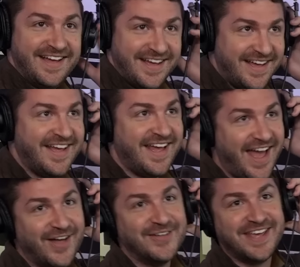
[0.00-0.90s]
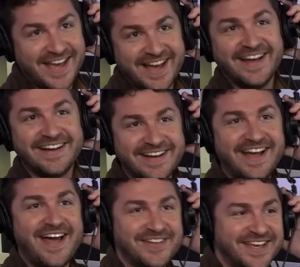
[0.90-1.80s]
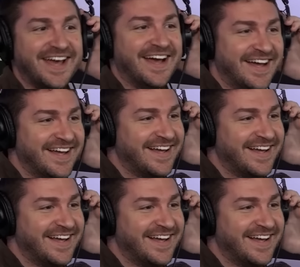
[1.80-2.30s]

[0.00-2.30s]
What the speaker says: was going on, but that guy was just, man,